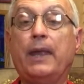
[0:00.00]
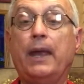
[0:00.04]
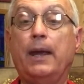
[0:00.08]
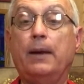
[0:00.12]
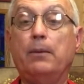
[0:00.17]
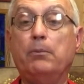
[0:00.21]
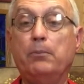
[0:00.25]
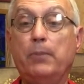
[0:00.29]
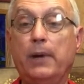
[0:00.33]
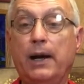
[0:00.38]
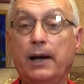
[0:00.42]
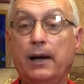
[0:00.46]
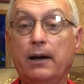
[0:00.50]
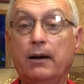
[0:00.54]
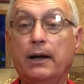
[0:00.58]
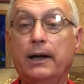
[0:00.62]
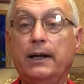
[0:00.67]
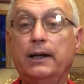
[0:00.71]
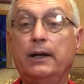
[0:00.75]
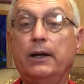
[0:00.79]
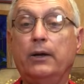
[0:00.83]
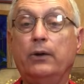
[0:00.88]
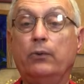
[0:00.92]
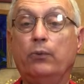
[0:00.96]
and
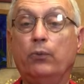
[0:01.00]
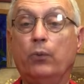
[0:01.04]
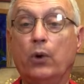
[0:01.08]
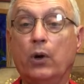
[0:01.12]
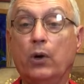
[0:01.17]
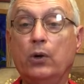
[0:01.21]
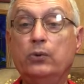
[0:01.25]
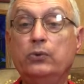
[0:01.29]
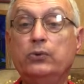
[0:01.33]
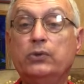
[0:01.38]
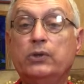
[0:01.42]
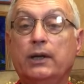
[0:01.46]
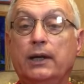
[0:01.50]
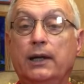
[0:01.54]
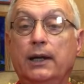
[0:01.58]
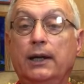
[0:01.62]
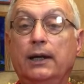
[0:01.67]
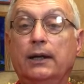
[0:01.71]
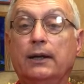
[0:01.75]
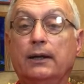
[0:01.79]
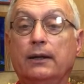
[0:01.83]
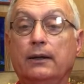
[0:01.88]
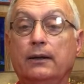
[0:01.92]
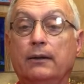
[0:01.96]
buried and rose
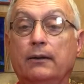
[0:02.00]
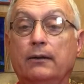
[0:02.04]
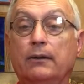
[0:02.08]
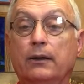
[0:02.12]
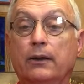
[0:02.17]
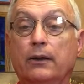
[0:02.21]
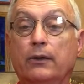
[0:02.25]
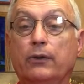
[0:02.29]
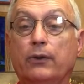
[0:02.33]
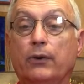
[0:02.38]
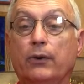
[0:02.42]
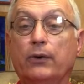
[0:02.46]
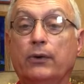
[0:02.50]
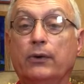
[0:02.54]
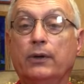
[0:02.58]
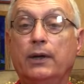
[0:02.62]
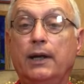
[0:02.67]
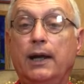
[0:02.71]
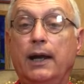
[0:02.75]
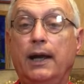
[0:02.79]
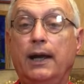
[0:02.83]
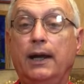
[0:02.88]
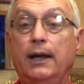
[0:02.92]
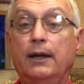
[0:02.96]
again the third
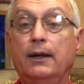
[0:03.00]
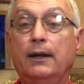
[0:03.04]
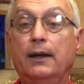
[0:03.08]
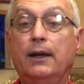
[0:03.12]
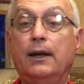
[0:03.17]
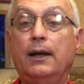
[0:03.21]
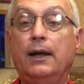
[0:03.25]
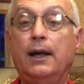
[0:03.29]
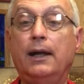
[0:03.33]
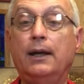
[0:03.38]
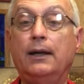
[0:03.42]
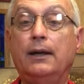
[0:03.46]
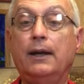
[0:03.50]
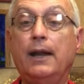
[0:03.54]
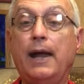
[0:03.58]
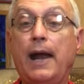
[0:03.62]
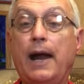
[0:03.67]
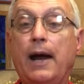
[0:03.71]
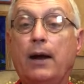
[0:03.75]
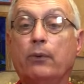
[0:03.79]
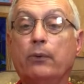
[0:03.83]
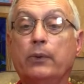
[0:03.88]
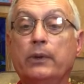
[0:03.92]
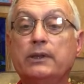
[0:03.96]
day and
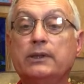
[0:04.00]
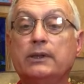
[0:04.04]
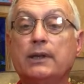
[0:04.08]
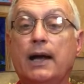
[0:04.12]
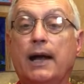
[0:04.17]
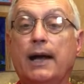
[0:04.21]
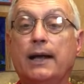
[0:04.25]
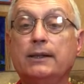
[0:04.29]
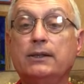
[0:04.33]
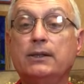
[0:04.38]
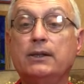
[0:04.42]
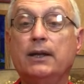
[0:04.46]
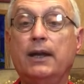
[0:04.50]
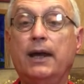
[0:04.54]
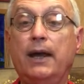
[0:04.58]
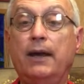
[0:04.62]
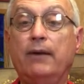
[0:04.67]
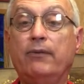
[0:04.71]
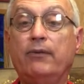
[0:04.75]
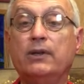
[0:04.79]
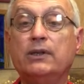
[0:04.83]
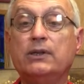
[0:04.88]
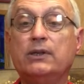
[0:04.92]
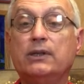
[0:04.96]
now resides in
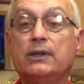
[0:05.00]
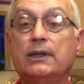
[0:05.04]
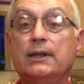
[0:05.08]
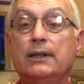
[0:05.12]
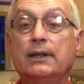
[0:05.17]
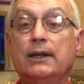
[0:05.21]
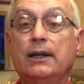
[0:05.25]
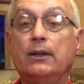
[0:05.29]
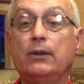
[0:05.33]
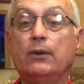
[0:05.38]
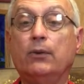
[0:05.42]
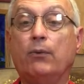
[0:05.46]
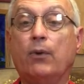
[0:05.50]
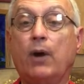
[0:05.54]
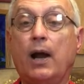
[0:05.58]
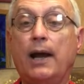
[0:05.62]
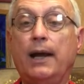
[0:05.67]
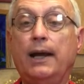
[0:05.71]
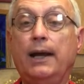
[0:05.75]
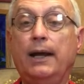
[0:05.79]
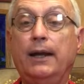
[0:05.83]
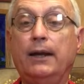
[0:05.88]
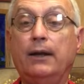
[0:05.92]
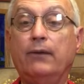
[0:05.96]
heaven sitting at the
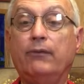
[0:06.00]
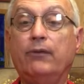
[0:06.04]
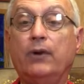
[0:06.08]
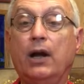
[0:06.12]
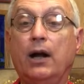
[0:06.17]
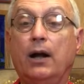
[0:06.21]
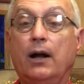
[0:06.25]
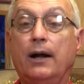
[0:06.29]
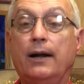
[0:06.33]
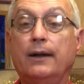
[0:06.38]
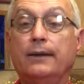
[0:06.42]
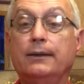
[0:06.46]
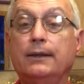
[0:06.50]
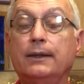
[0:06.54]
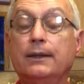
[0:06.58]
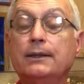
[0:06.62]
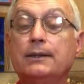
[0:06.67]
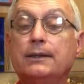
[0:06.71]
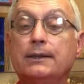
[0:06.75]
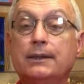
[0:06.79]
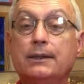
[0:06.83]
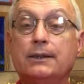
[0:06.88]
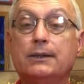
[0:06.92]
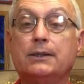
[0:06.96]
right hand of God.
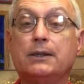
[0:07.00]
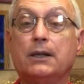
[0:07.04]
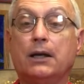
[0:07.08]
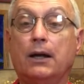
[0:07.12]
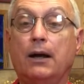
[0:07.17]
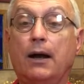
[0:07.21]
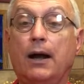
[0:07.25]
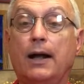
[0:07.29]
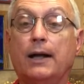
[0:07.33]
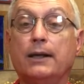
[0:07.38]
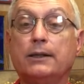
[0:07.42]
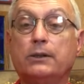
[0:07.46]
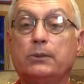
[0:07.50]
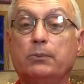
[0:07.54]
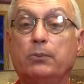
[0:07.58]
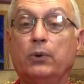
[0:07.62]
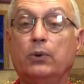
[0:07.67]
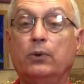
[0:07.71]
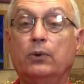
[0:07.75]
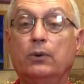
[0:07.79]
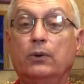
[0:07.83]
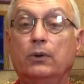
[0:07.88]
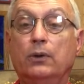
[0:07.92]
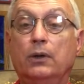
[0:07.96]
This is the
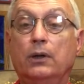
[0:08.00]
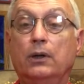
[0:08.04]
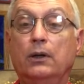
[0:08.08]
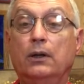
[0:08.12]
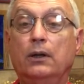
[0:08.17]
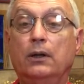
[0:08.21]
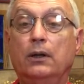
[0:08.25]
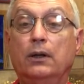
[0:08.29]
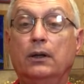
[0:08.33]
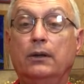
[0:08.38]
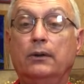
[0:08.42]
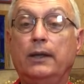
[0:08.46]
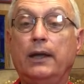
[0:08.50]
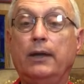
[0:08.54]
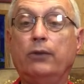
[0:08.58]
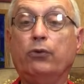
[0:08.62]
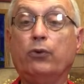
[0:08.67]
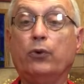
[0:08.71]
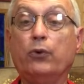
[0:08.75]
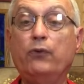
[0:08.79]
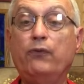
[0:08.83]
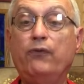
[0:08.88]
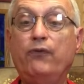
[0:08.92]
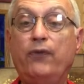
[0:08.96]
gospel that
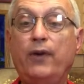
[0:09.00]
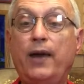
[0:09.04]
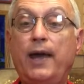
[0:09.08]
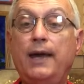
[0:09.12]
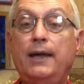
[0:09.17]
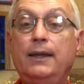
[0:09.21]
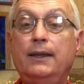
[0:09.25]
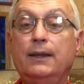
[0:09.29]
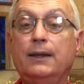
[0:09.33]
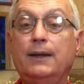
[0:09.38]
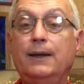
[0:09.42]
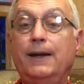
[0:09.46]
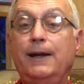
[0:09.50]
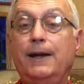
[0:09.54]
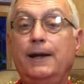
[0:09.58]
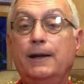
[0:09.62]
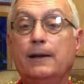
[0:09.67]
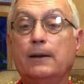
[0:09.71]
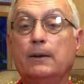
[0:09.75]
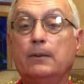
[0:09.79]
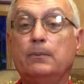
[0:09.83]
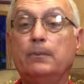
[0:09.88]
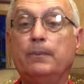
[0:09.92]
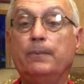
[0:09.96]
through faith in
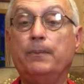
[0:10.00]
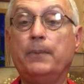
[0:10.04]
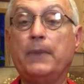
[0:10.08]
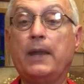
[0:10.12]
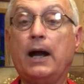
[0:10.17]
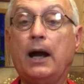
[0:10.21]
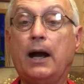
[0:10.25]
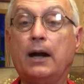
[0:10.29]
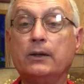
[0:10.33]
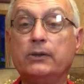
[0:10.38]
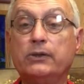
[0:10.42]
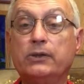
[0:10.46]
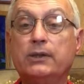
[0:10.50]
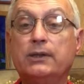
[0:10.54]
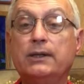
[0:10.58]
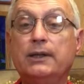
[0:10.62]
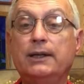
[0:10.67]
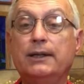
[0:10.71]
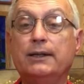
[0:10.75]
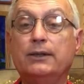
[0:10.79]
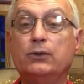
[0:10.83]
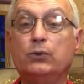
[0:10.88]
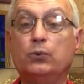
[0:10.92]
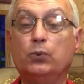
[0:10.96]
him, our
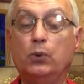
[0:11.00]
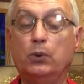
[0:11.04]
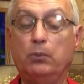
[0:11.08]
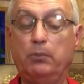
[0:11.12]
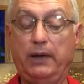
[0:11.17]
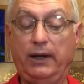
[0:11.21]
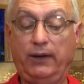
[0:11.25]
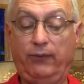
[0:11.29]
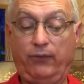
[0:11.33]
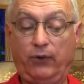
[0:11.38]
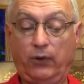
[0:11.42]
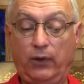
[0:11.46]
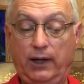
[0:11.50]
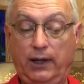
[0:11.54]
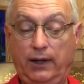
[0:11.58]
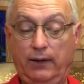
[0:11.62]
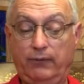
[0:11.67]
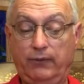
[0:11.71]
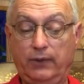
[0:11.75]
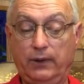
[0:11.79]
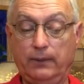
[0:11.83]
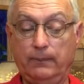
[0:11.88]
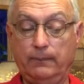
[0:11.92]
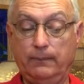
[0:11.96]
sins will be
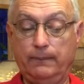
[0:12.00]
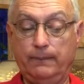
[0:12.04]
forgiven.